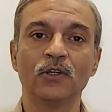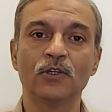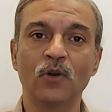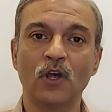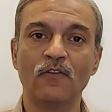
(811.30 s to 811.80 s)

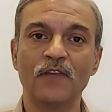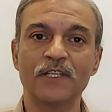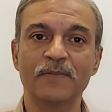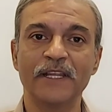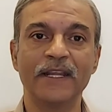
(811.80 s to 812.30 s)
to
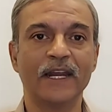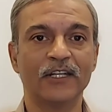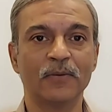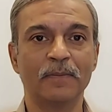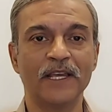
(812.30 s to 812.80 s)
always be at
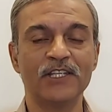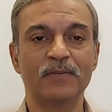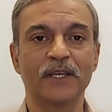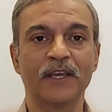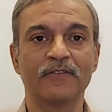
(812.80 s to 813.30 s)
your
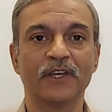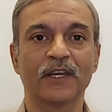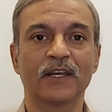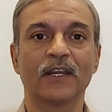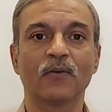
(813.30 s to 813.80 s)
best
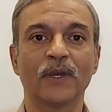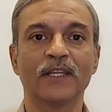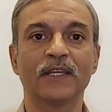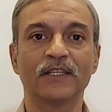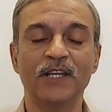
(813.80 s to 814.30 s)
behavior
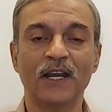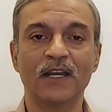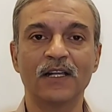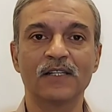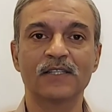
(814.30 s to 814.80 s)
with young
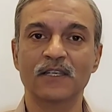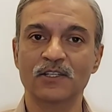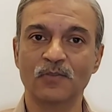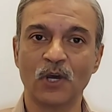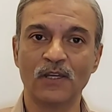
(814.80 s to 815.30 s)
girls,
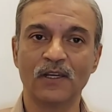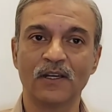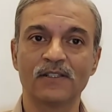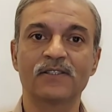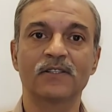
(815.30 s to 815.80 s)
small
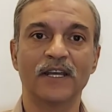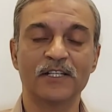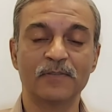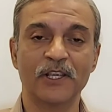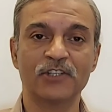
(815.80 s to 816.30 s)
girls,
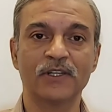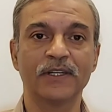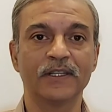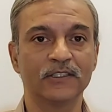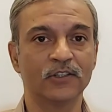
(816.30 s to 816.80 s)

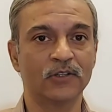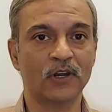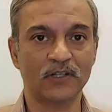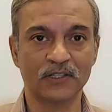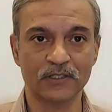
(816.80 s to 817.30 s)
especially your
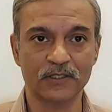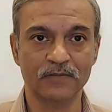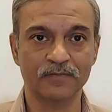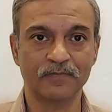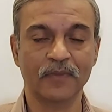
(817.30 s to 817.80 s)
daughters.
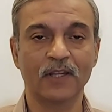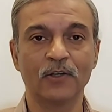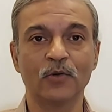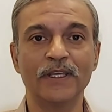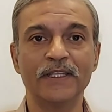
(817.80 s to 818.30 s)

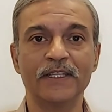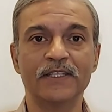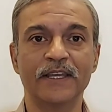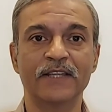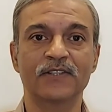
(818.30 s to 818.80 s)
Doing these
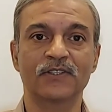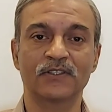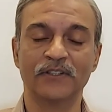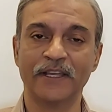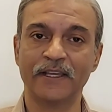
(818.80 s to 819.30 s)

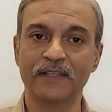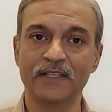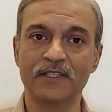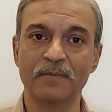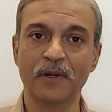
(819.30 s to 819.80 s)
things, taking
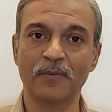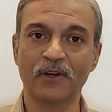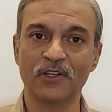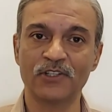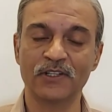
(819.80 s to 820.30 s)
these simple
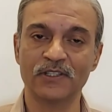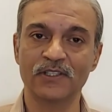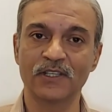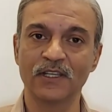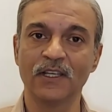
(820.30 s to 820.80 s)

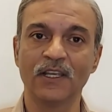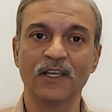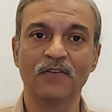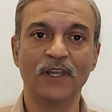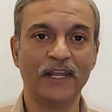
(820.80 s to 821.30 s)
precautions,
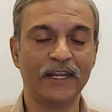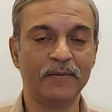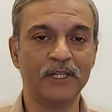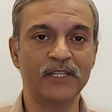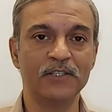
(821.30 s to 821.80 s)
will
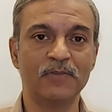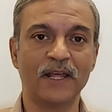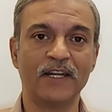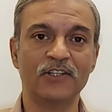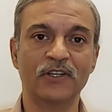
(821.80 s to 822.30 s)
enable these
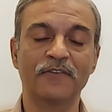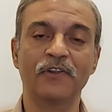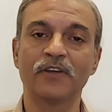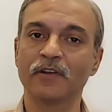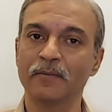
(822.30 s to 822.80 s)
parents to give
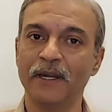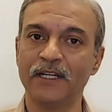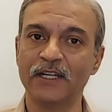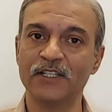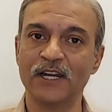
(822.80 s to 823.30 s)
you even
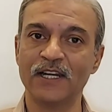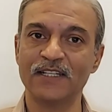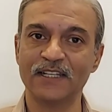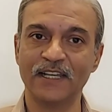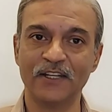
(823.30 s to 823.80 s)
better
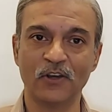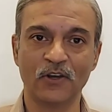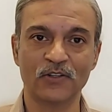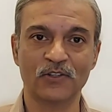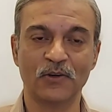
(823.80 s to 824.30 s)
results in your
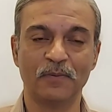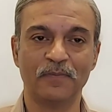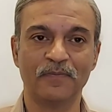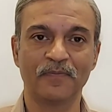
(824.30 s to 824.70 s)
horoscope.